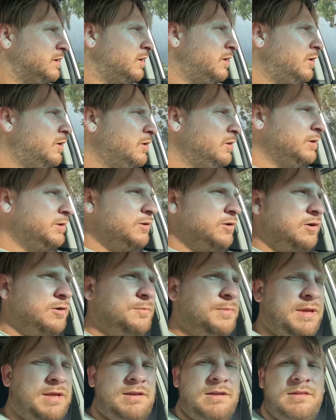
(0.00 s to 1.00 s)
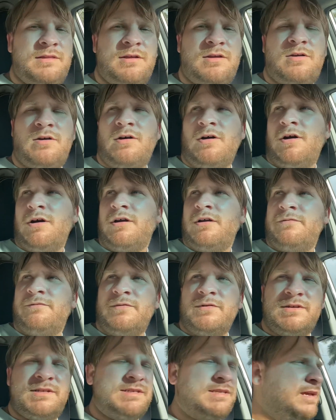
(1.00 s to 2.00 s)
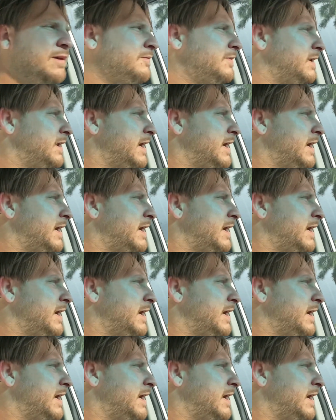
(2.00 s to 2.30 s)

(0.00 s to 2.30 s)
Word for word: all in all, being in the car for seven